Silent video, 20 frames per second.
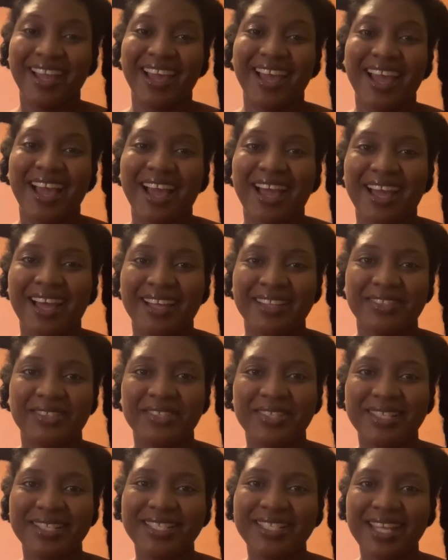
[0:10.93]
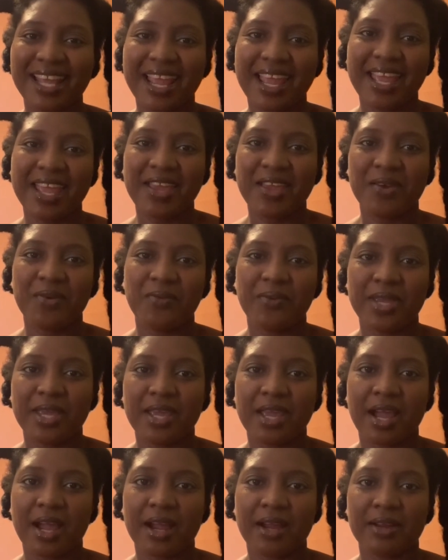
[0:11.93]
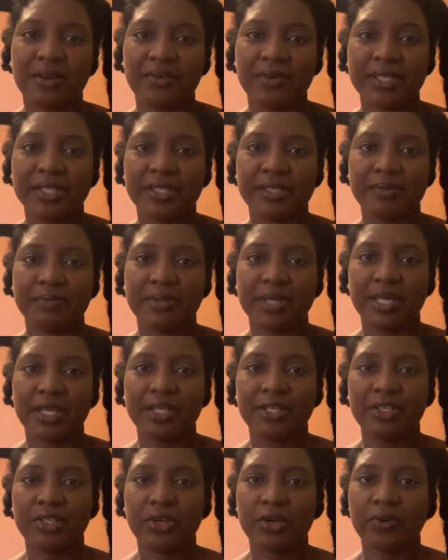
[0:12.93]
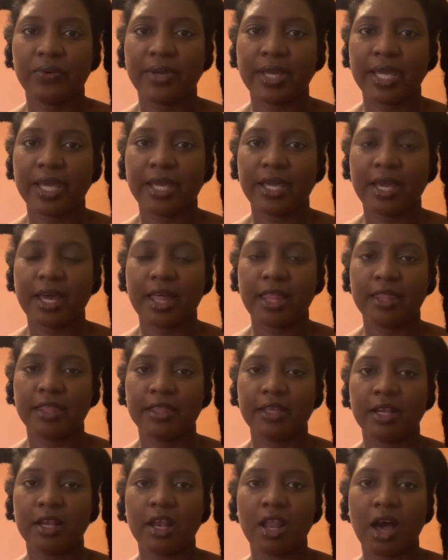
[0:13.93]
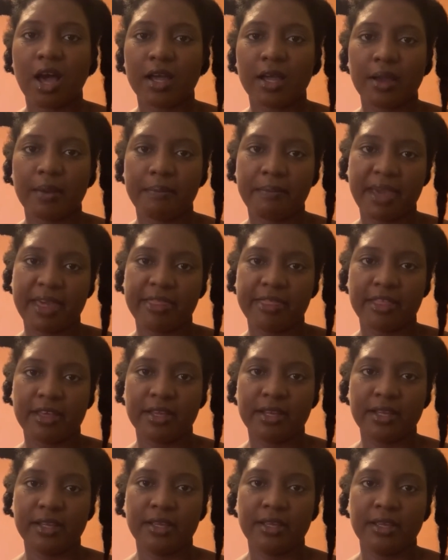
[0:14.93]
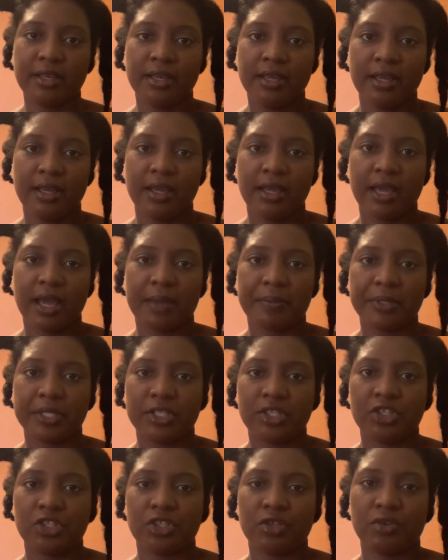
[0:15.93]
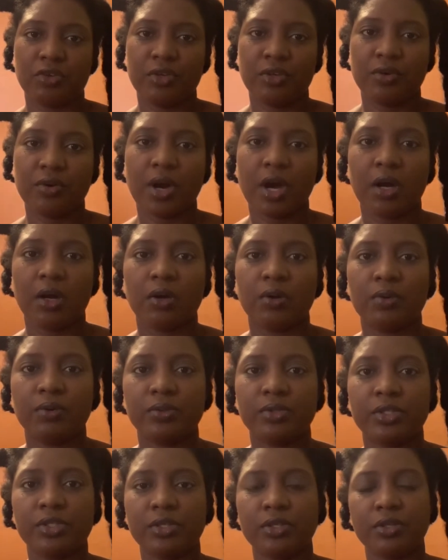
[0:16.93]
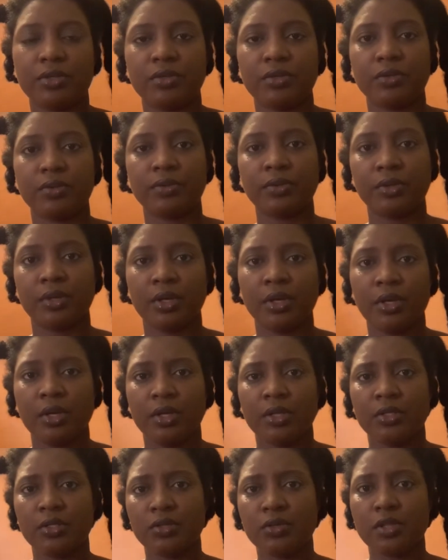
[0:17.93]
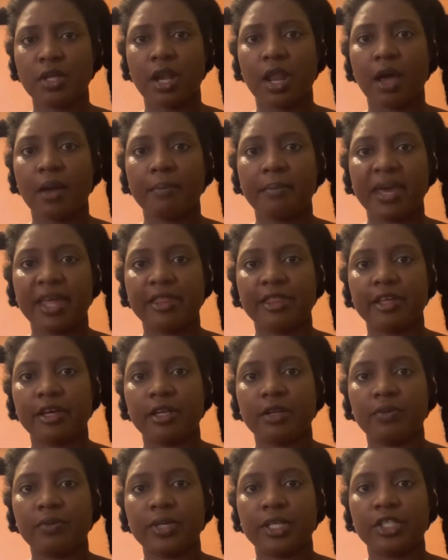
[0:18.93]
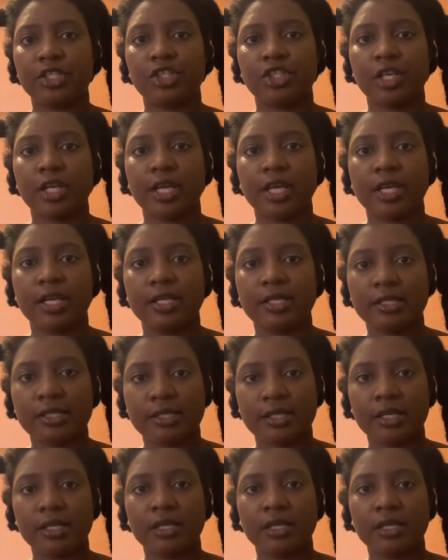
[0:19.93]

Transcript: And today we are going to be doing the lock method. I'm going to show you how to do the lock method, which is